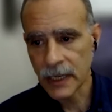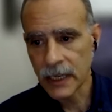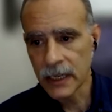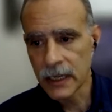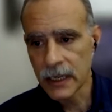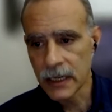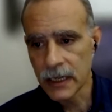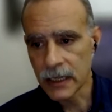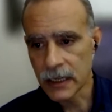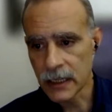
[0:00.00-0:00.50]

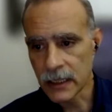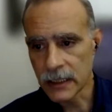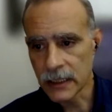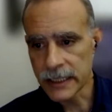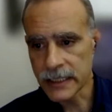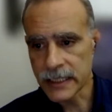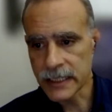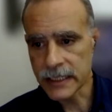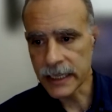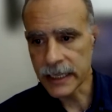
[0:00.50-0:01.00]

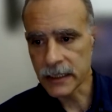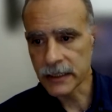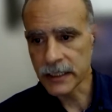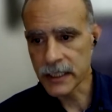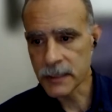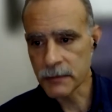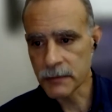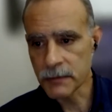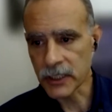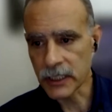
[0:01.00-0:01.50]
Let's take this
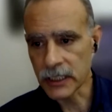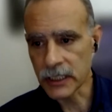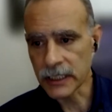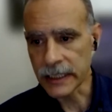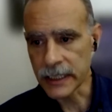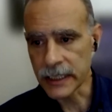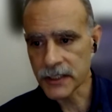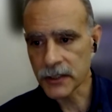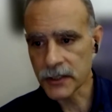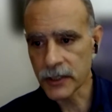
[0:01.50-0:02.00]
particular
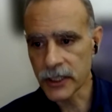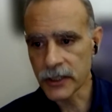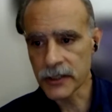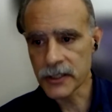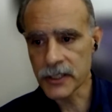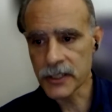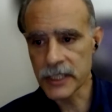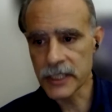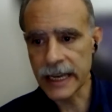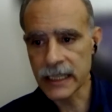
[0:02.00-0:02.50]
case. So here's
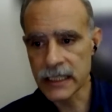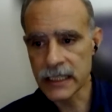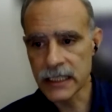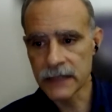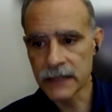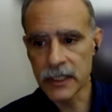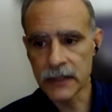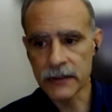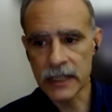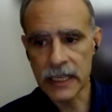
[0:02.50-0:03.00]
the
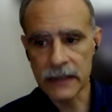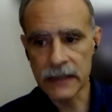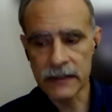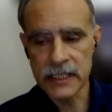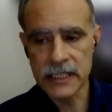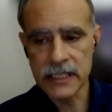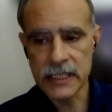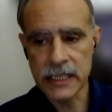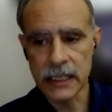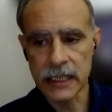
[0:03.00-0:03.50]
activity of a given
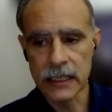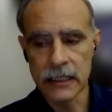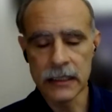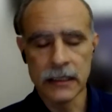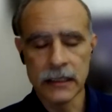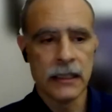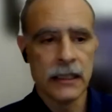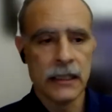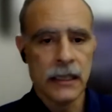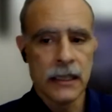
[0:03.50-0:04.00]
cell,
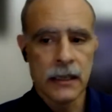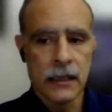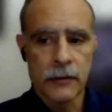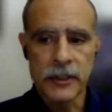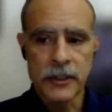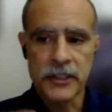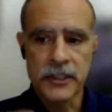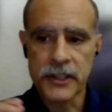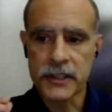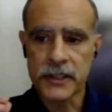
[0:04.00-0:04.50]

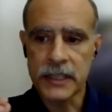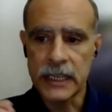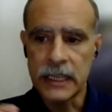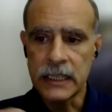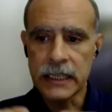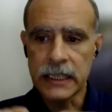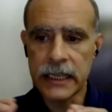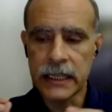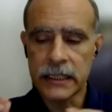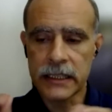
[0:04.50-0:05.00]
which is
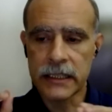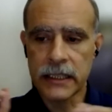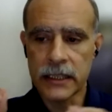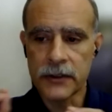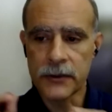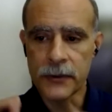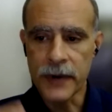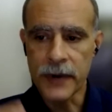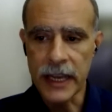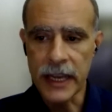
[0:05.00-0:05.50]
indicated
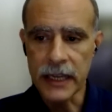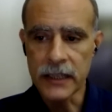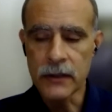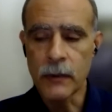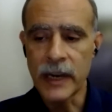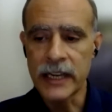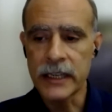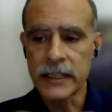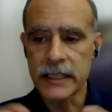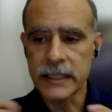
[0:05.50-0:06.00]
in red
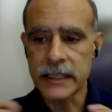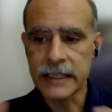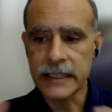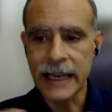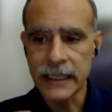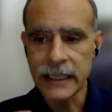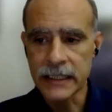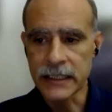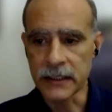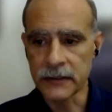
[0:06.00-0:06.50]
when it is
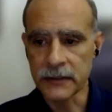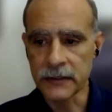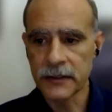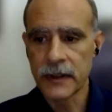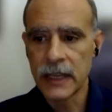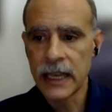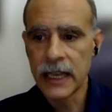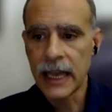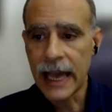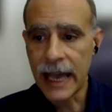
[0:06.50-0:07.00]
active,
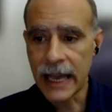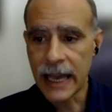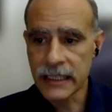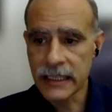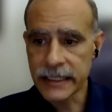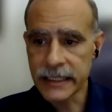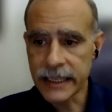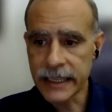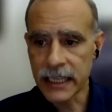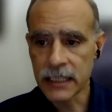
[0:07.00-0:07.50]
as
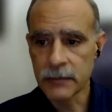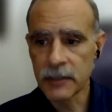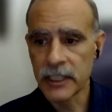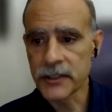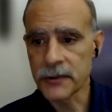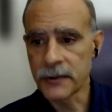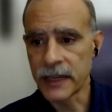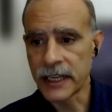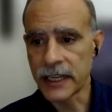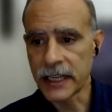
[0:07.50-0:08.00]
the animal
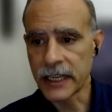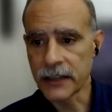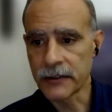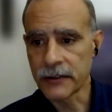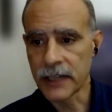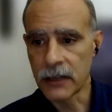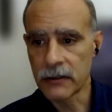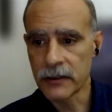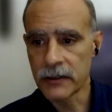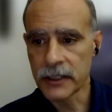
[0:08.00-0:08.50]
is running
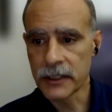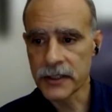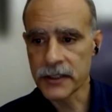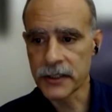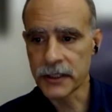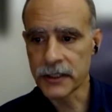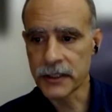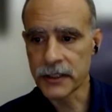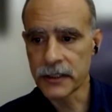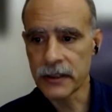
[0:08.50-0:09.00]
around in a
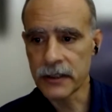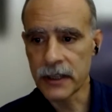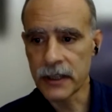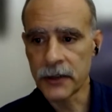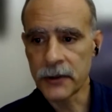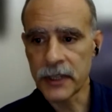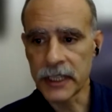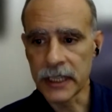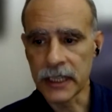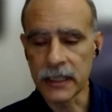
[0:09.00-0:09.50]
certain
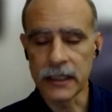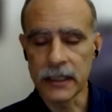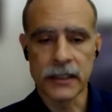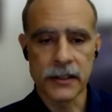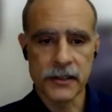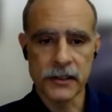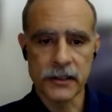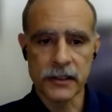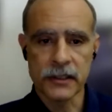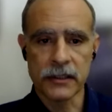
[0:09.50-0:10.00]
arena, in a
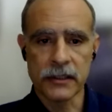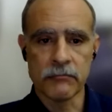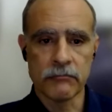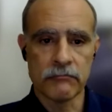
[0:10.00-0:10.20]
certain